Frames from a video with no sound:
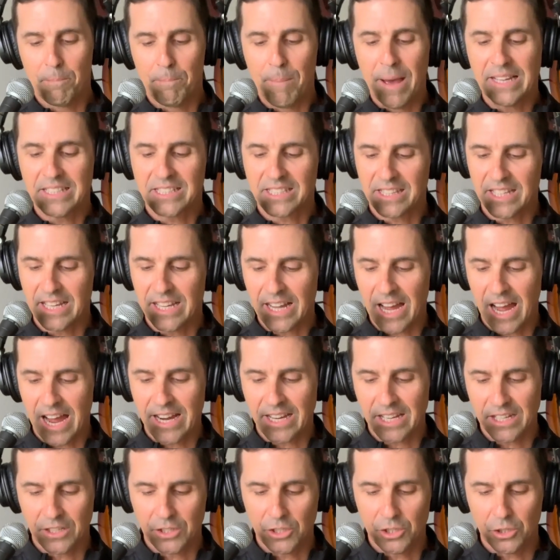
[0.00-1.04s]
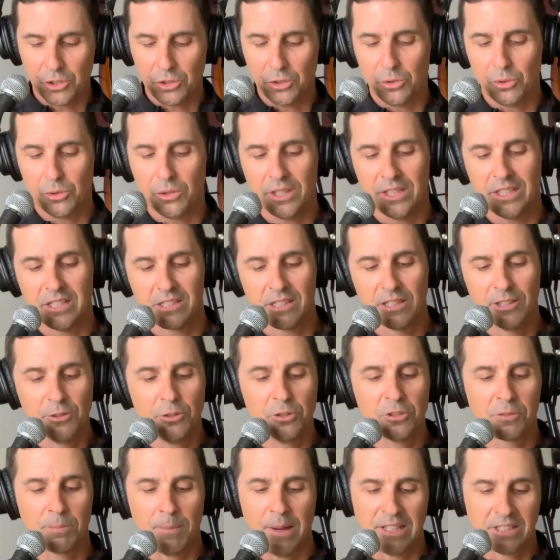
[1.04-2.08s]
The best thing I can do is
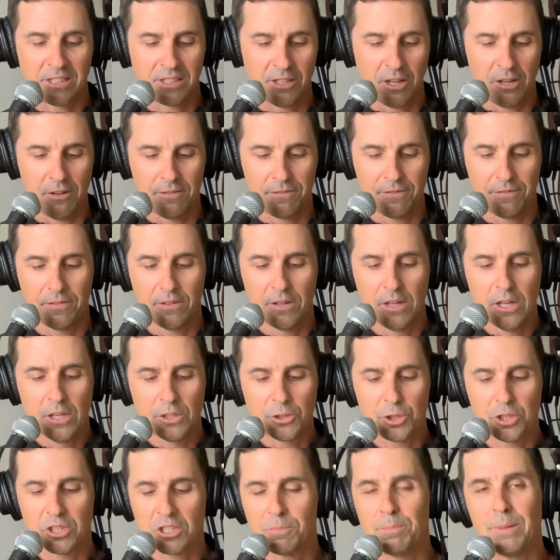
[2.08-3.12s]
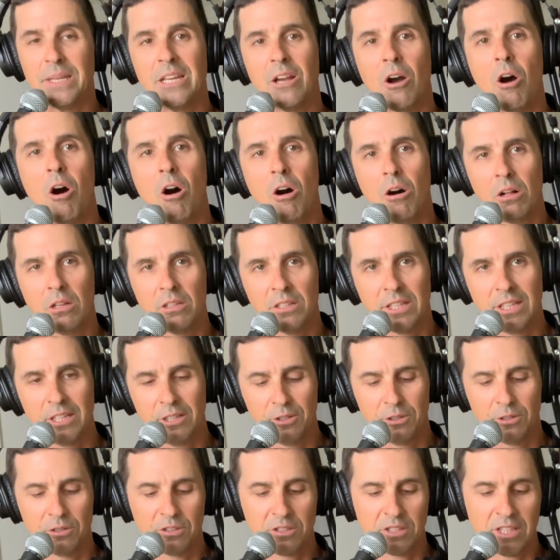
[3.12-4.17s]
lose myself, just be all
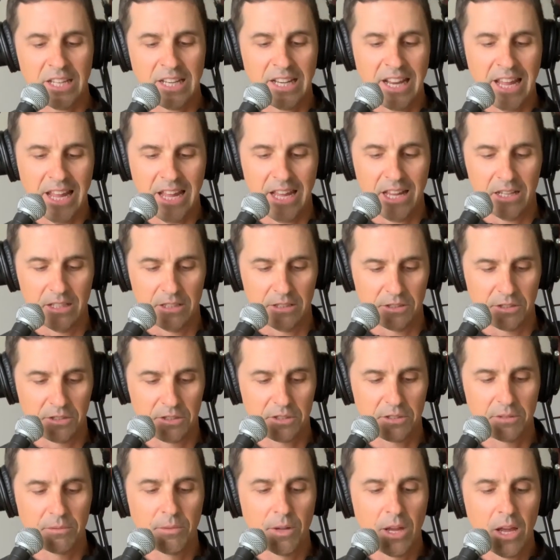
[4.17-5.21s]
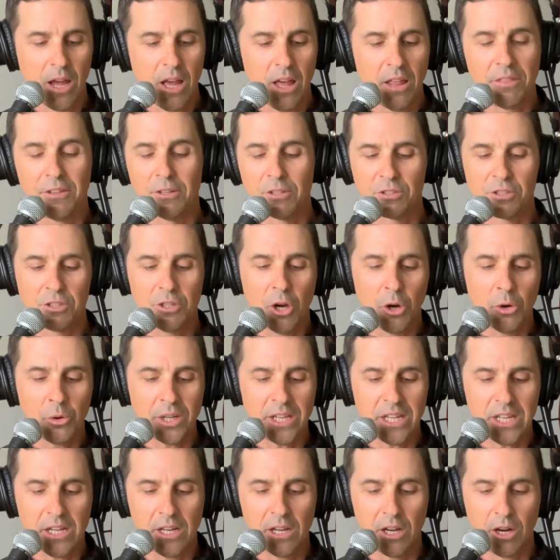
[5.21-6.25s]
ears and hands. There's no